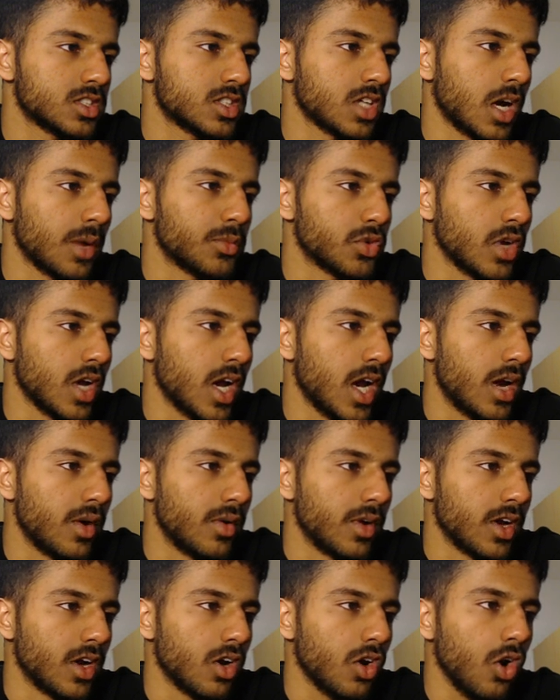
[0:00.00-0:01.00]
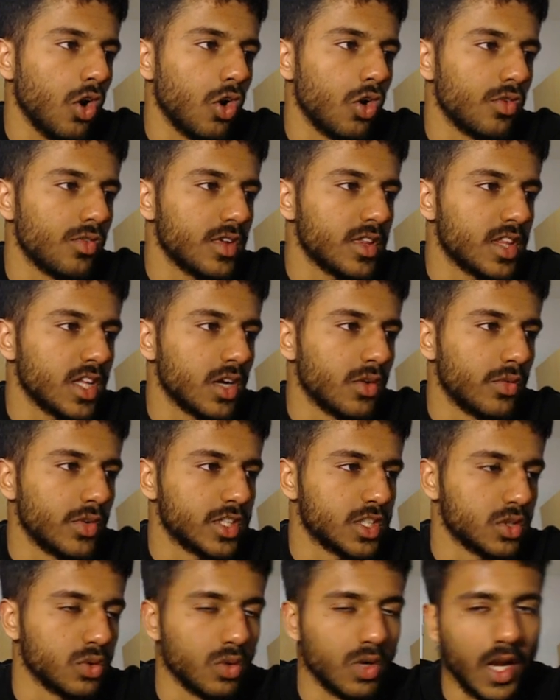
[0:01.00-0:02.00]
times your area over the
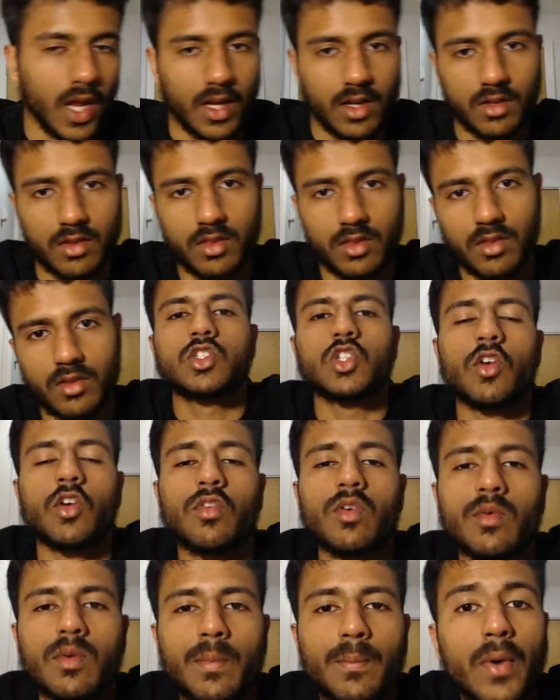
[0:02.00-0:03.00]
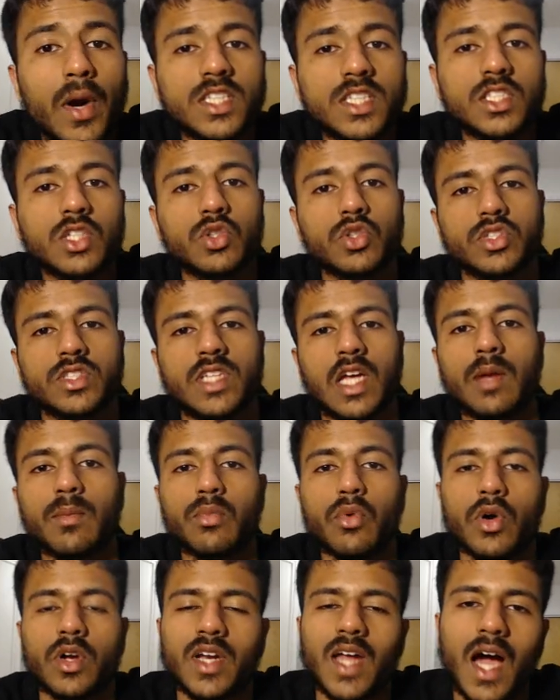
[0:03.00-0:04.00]
original length. So from a practical
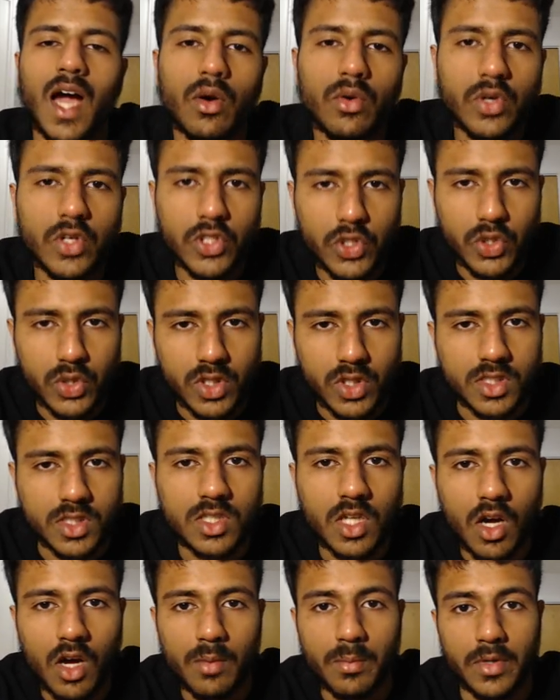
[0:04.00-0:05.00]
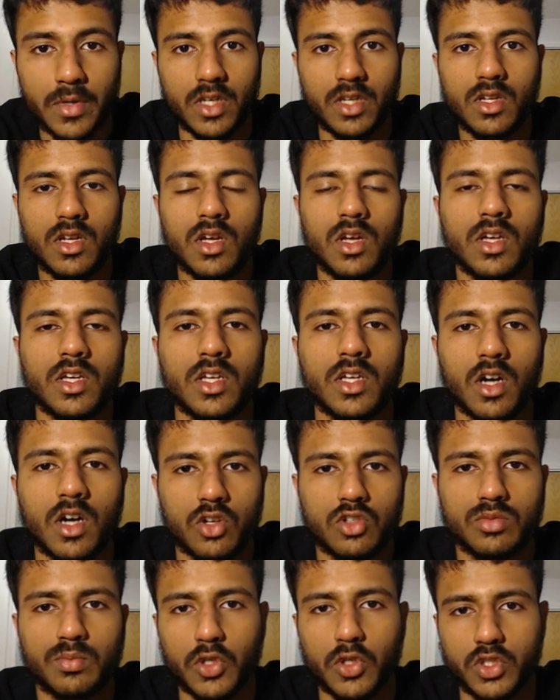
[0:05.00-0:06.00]
standpoint, how can you determine
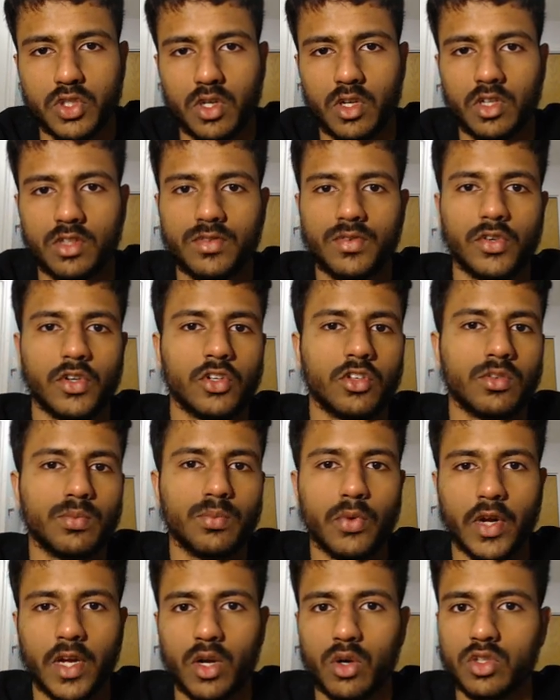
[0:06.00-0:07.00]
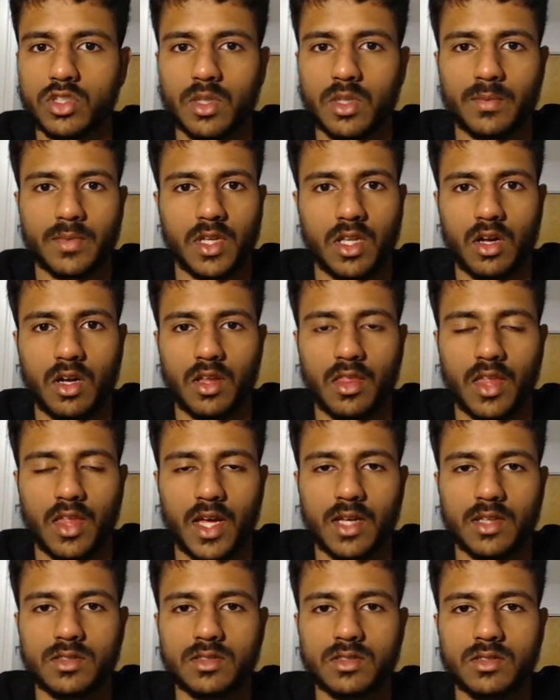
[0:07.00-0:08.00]
Young's modulus for a spring or something like
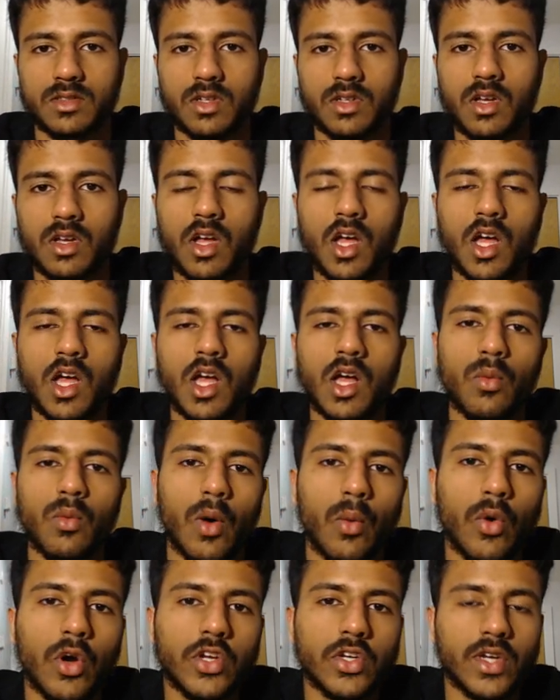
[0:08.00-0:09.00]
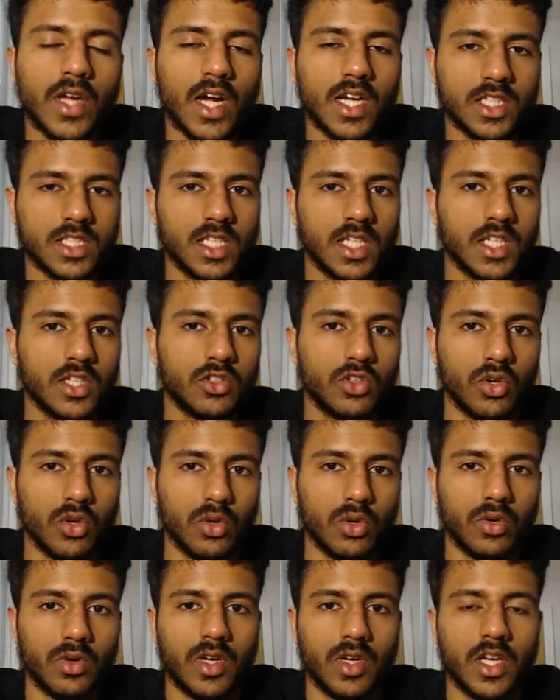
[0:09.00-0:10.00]
that? Well, what you'd actually
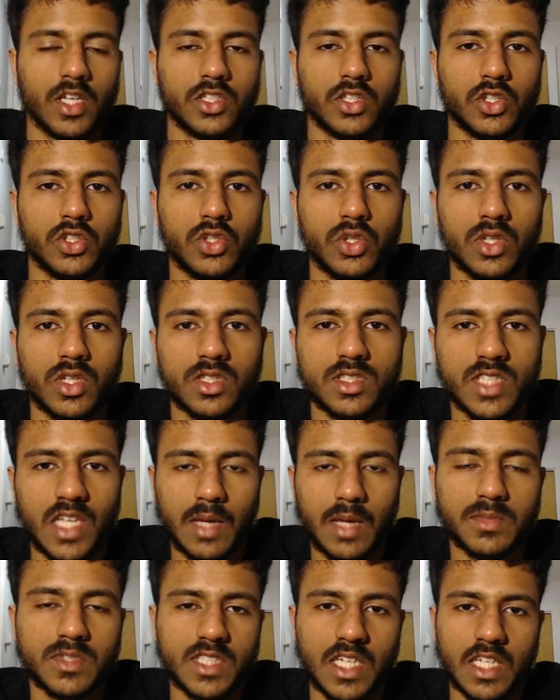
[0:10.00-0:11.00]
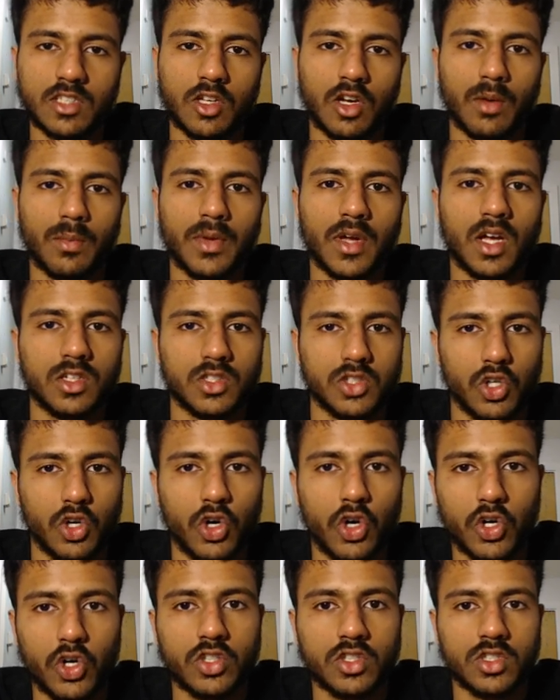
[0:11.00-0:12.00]
do is you'd do the same setup as your
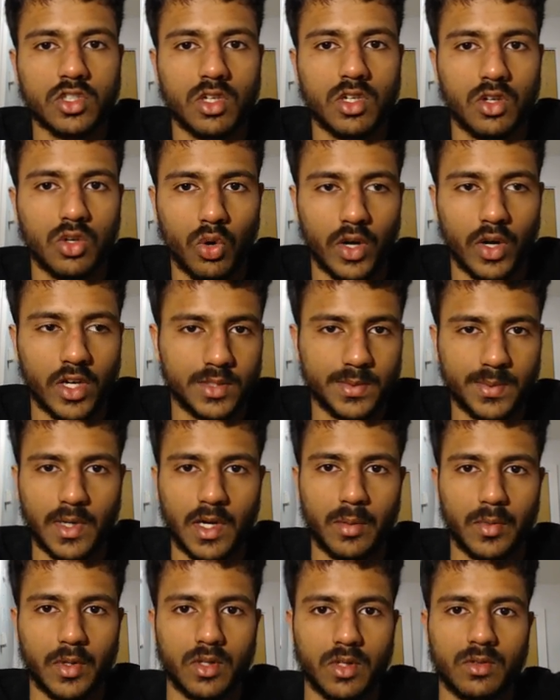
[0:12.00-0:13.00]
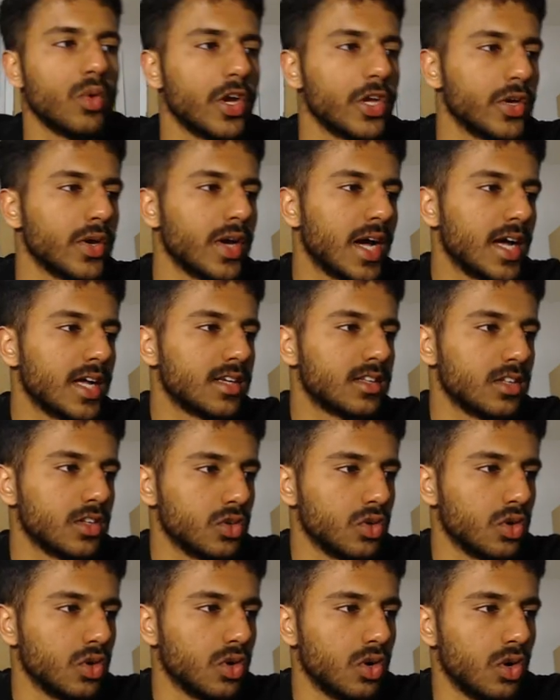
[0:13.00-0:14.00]
Hooke's law experiment, where you had
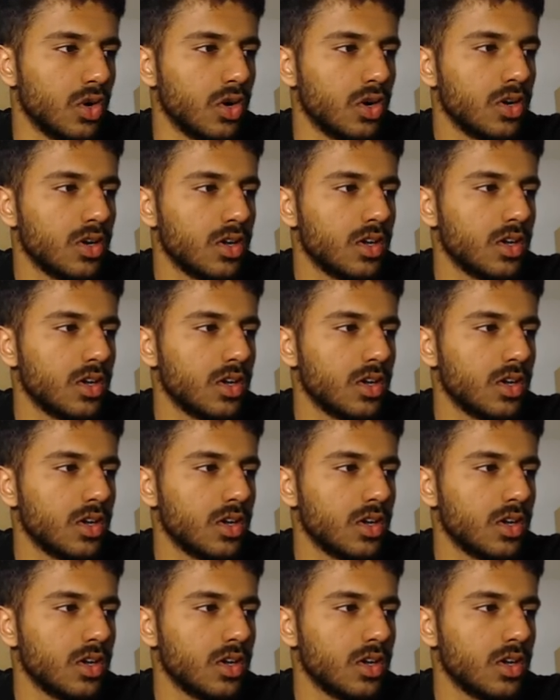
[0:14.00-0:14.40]
your